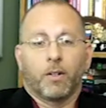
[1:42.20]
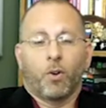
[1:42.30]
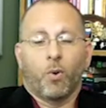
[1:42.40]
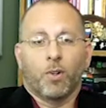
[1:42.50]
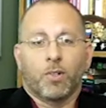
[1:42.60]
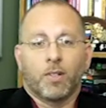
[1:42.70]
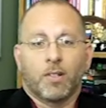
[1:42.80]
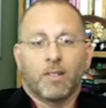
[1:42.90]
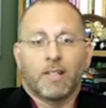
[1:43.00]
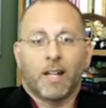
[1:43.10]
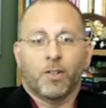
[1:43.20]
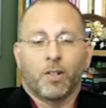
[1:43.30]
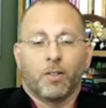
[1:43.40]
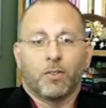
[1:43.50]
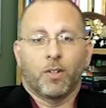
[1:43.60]
courses and
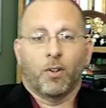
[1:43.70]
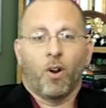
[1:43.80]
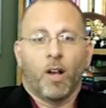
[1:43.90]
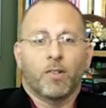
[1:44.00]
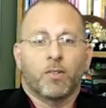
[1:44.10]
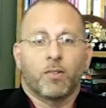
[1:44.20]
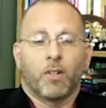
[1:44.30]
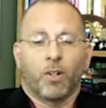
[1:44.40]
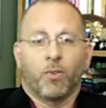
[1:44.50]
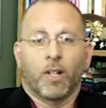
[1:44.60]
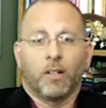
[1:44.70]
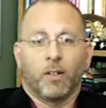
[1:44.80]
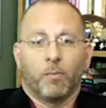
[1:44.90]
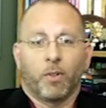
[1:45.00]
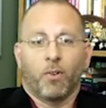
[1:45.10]
sections across the
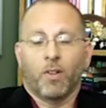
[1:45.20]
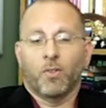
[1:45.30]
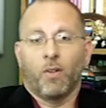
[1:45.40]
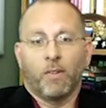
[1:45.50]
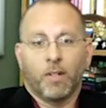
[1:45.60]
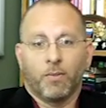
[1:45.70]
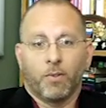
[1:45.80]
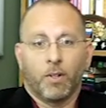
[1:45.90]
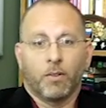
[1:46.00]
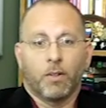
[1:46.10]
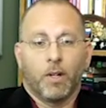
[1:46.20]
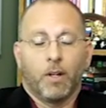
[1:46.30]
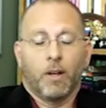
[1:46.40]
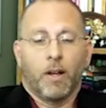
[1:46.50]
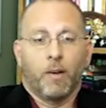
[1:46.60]
curriculum, across all the different
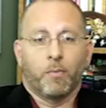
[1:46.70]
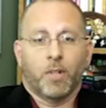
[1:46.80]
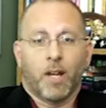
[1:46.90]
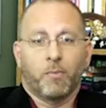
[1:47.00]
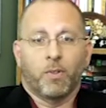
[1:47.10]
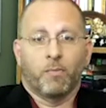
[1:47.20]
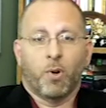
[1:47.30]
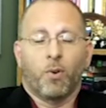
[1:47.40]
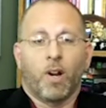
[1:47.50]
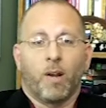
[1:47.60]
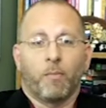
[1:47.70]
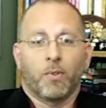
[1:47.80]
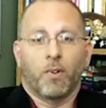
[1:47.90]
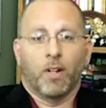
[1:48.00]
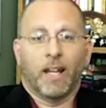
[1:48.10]
types of
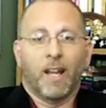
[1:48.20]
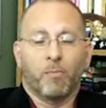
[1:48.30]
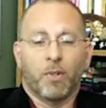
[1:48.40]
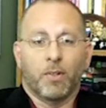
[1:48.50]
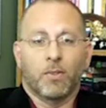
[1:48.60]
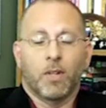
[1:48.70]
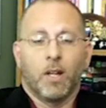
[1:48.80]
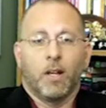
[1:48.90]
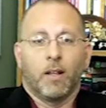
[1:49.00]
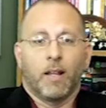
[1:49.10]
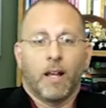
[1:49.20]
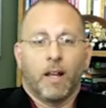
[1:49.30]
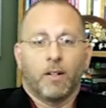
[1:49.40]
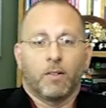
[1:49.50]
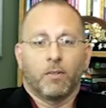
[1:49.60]
programs on campus
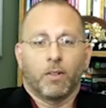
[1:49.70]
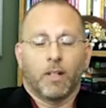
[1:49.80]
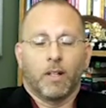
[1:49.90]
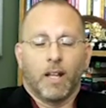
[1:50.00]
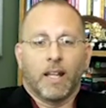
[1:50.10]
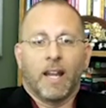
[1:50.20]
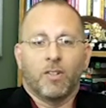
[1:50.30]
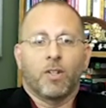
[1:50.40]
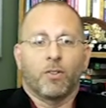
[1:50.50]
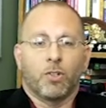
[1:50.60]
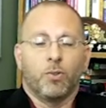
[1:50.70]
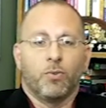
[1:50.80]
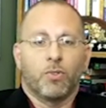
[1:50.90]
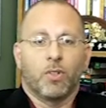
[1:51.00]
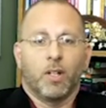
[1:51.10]
that engage their
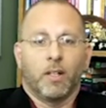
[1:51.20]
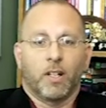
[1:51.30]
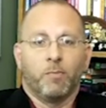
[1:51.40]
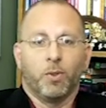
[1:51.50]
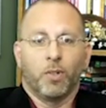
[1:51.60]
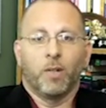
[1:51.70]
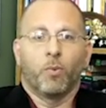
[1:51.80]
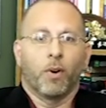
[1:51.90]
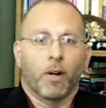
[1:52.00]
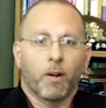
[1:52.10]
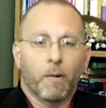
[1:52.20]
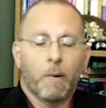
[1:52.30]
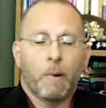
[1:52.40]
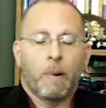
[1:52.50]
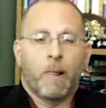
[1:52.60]
students in community work.
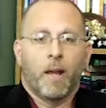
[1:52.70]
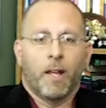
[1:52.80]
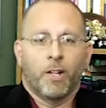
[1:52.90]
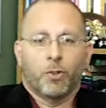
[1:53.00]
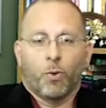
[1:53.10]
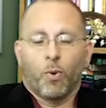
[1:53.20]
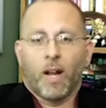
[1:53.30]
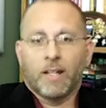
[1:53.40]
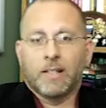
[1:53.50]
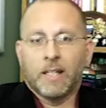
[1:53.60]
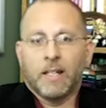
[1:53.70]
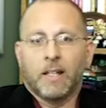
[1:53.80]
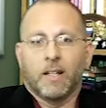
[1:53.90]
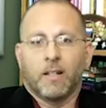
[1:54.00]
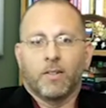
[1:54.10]
And so what I see
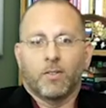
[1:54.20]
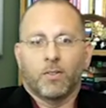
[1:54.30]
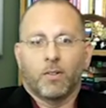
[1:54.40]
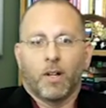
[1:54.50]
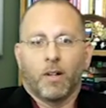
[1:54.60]
is